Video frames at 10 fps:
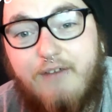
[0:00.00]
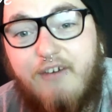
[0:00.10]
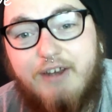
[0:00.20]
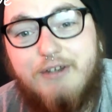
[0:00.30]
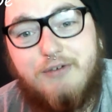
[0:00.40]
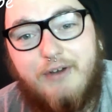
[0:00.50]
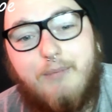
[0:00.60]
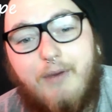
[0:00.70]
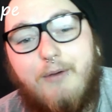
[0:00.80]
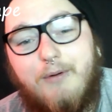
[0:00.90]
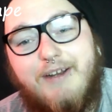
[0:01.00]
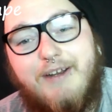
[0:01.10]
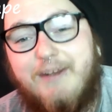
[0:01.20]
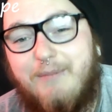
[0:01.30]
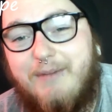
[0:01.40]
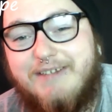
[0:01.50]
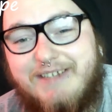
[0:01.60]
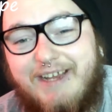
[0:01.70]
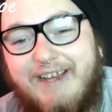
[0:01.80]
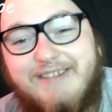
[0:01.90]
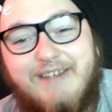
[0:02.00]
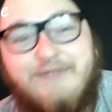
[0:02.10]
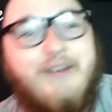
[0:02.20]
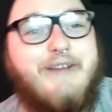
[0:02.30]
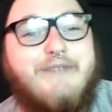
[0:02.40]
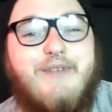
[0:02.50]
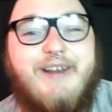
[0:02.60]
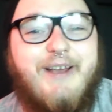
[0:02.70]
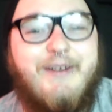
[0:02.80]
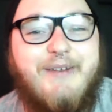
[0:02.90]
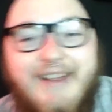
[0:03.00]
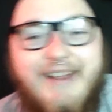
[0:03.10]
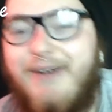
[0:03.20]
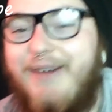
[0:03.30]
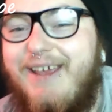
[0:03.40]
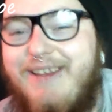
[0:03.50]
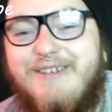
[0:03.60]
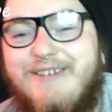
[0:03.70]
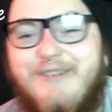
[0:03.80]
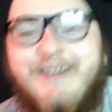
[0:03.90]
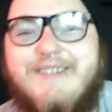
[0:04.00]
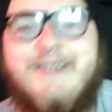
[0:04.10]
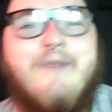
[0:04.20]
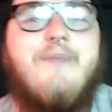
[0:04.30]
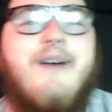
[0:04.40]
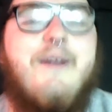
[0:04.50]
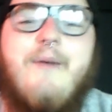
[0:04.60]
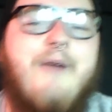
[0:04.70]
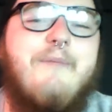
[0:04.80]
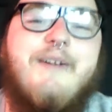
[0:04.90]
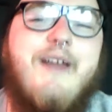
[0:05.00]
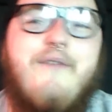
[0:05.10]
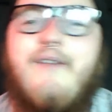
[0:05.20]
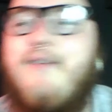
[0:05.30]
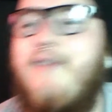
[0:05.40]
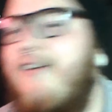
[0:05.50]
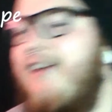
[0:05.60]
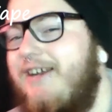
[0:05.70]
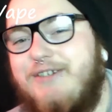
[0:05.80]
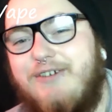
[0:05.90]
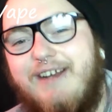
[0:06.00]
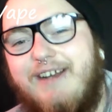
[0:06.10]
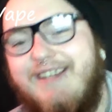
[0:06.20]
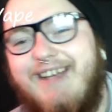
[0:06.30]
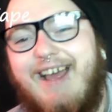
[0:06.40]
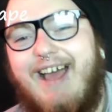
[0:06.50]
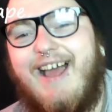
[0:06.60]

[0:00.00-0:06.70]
They're very intrigued by all of this, I must say, as this first video. They'll get used to it soon, but at the moment they're very, very intrigued.